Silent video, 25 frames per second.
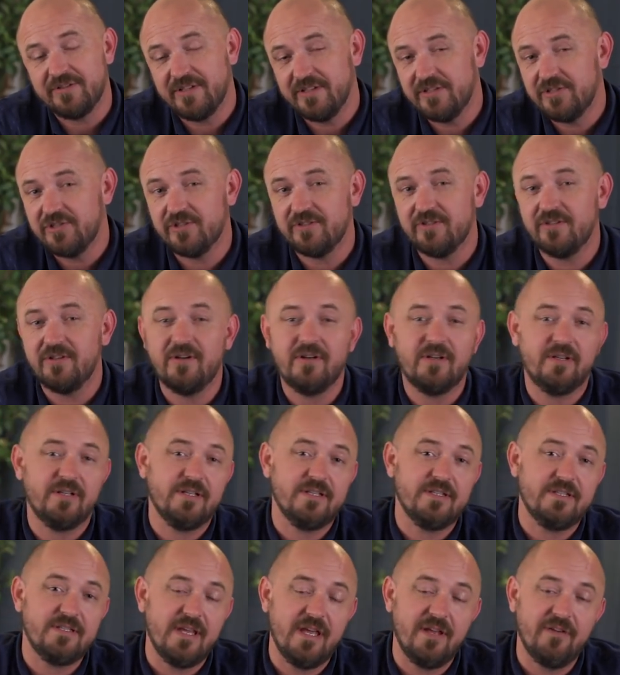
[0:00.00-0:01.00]
digital
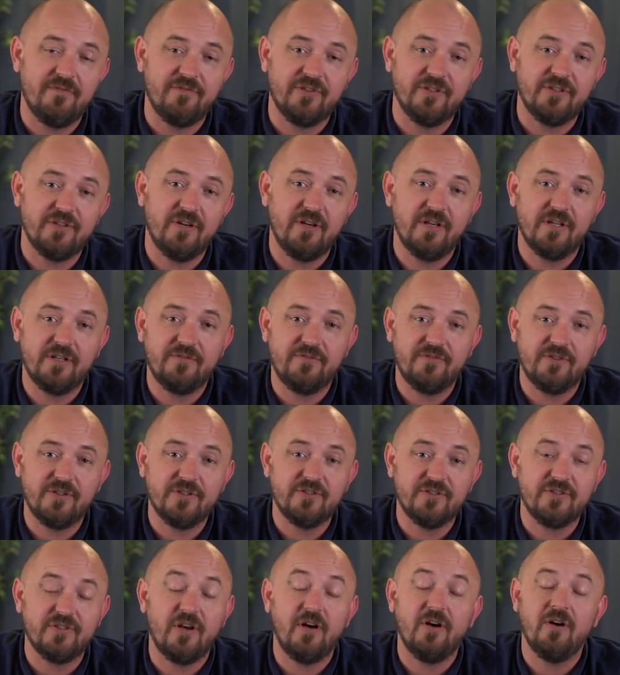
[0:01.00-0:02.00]
artists, and photographers.